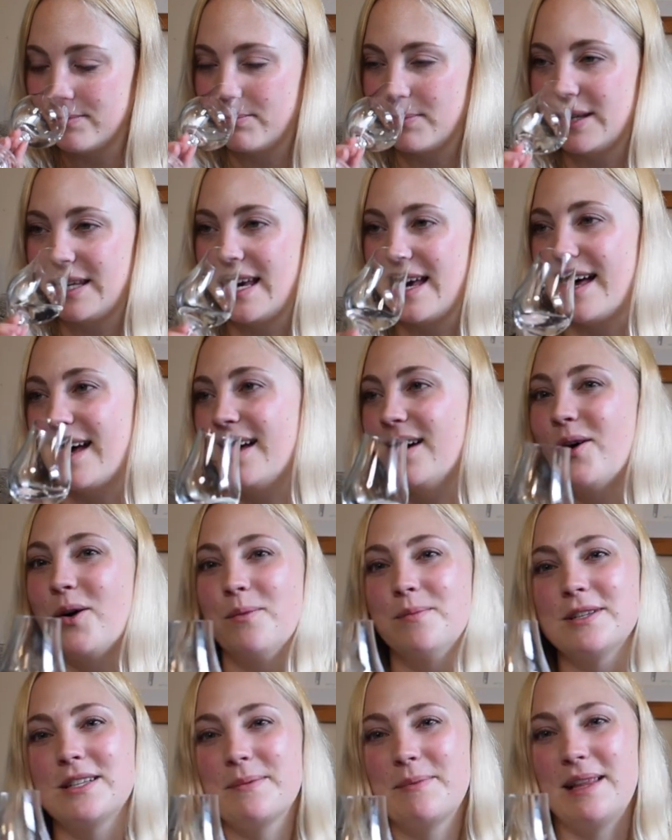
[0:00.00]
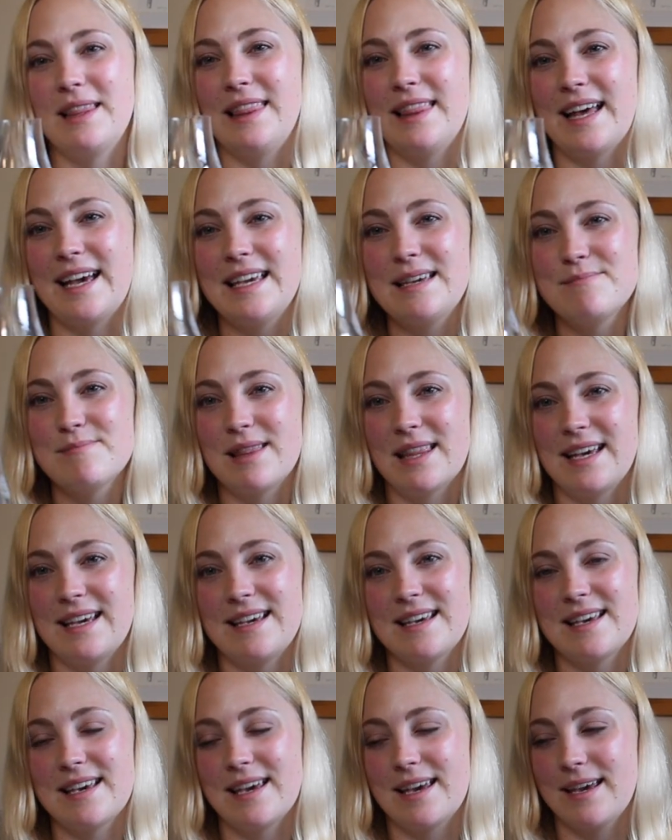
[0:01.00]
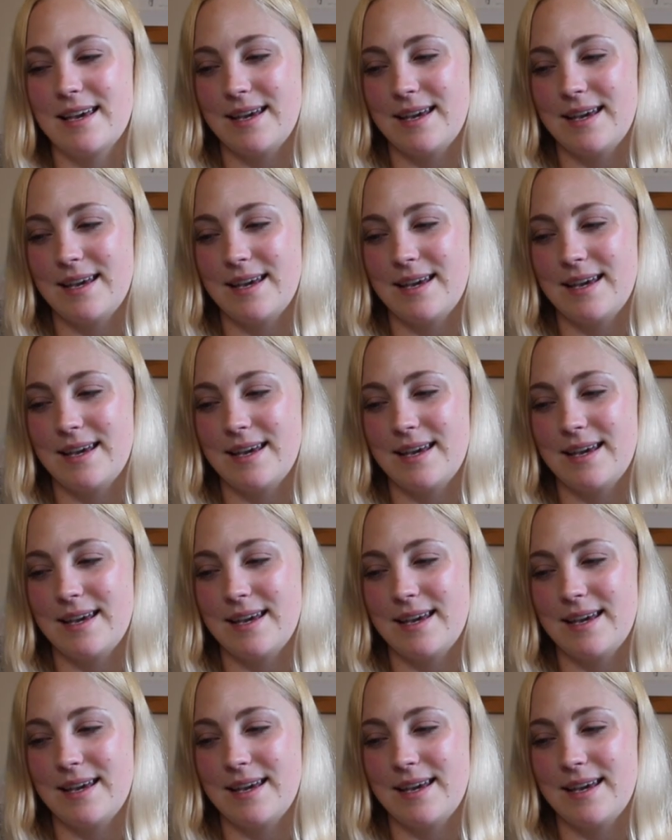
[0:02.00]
But yeah, almost a bit lime-like.